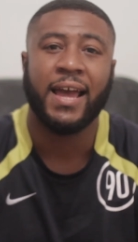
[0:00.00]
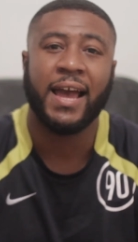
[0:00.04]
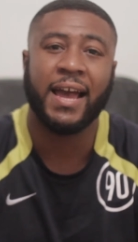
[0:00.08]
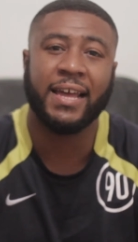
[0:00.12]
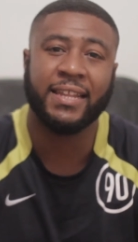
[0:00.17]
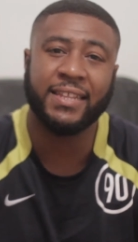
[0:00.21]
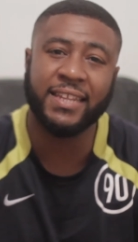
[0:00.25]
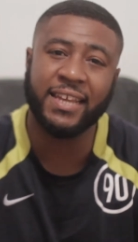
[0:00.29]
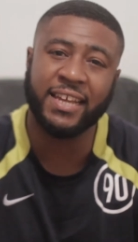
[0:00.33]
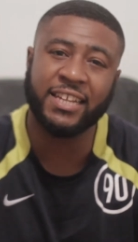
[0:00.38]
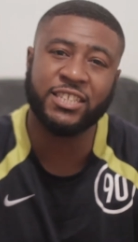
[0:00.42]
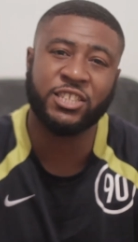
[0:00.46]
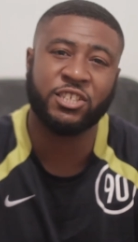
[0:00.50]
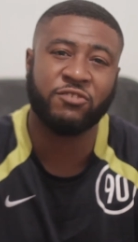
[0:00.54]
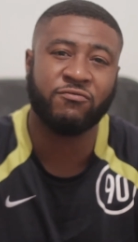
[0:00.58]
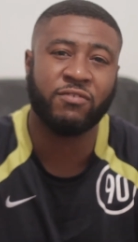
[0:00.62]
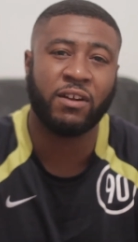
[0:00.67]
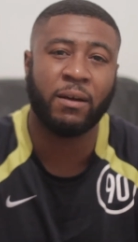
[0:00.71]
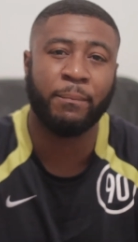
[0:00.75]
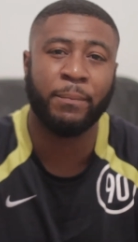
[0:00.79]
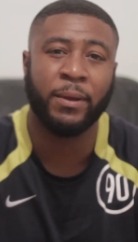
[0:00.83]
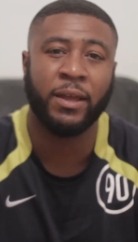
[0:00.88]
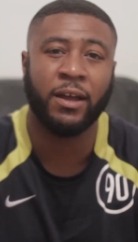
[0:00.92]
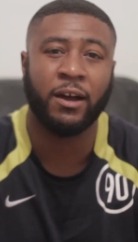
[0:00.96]
And then to
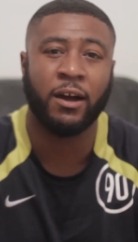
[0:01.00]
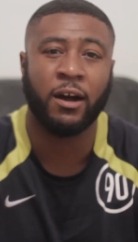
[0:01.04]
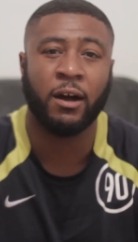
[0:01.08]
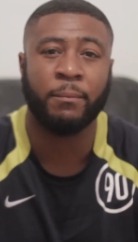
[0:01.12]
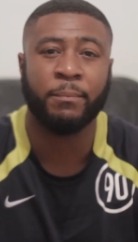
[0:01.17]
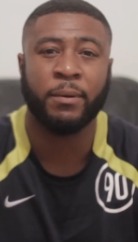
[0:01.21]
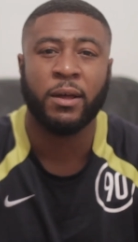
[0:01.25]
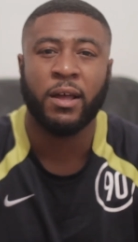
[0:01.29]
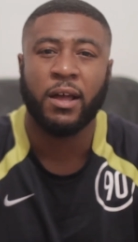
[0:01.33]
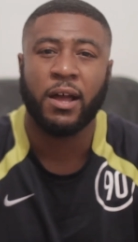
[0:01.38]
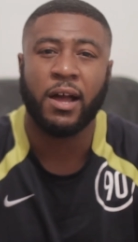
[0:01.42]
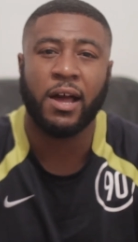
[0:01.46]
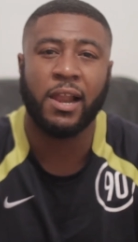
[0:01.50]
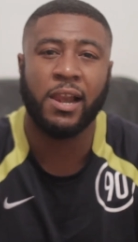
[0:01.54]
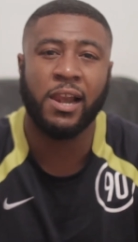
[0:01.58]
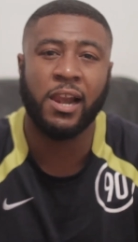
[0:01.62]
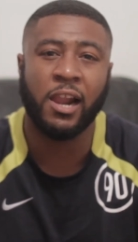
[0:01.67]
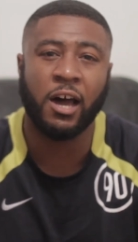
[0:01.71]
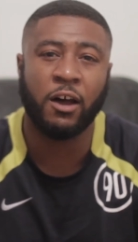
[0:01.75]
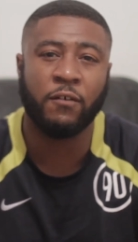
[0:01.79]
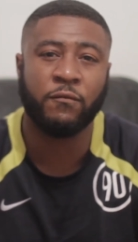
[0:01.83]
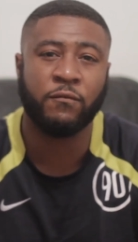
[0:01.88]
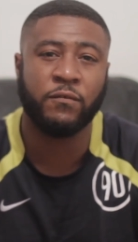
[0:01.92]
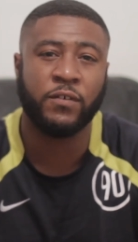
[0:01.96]
wrap it up, a
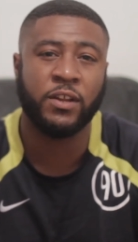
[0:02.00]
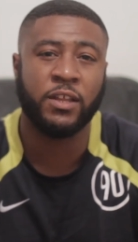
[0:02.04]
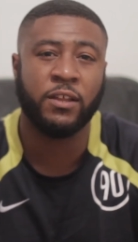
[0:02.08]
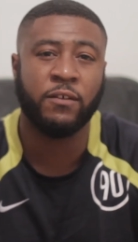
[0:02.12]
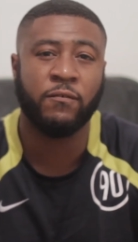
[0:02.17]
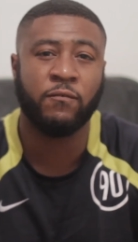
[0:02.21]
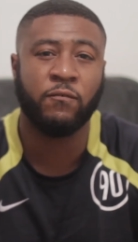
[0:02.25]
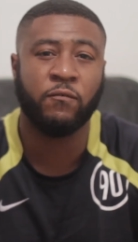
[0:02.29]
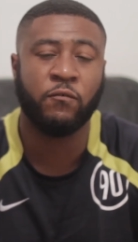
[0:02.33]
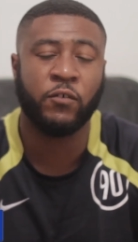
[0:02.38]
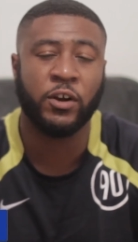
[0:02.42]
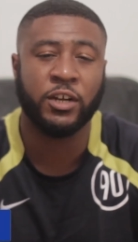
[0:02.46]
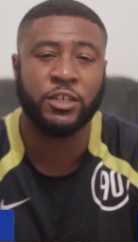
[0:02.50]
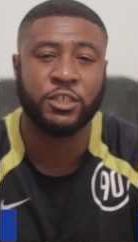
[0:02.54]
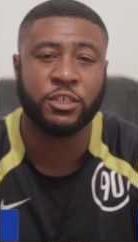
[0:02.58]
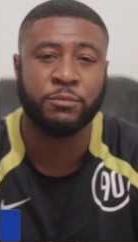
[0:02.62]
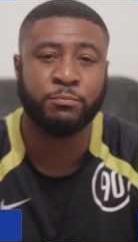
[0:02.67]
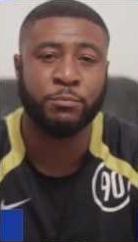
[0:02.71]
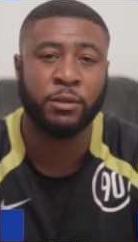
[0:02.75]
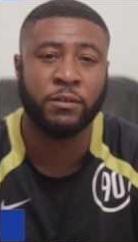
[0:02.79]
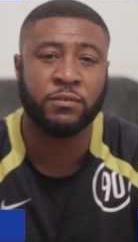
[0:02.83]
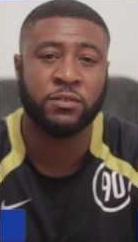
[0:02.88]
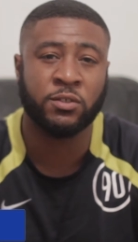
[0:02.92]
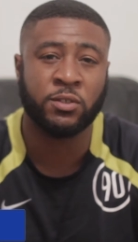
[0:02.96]
lovely
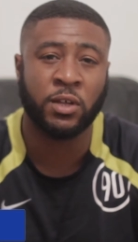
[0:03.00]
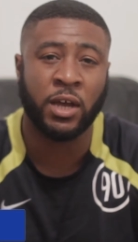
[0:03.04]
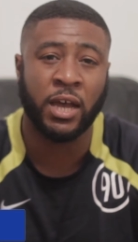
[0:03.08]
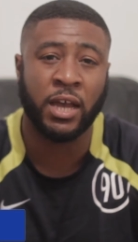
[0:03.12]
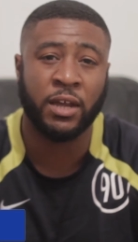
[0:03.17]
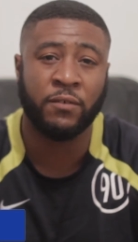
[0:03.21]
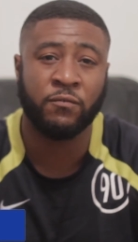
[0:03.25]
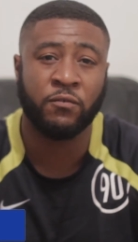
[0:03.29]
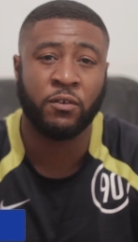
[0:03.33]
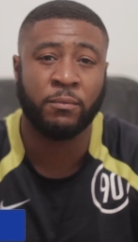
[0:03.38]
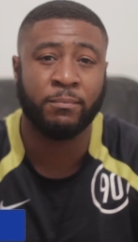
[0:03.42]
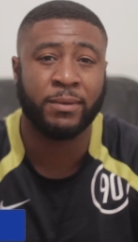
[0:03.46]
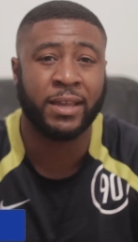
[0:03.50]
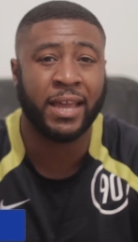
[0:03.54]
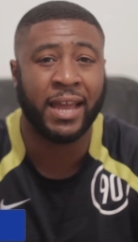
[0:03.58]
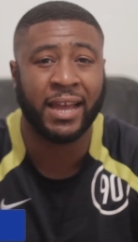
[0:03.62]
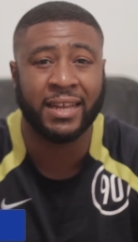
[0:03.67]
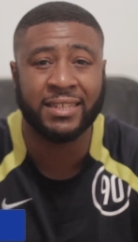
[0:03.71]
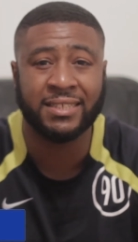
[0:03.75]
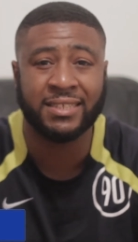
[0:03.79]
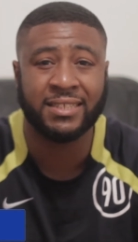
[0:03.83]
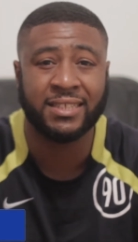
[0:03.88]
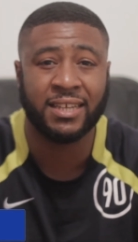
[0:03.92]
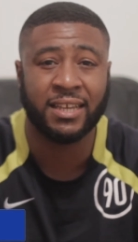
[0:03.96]
French moves starting from
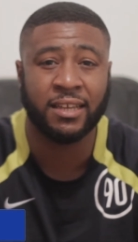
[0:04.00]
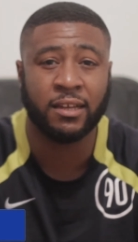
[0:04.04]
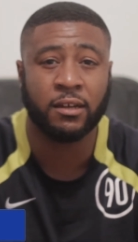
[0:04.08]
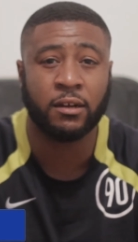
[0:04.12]
Kante.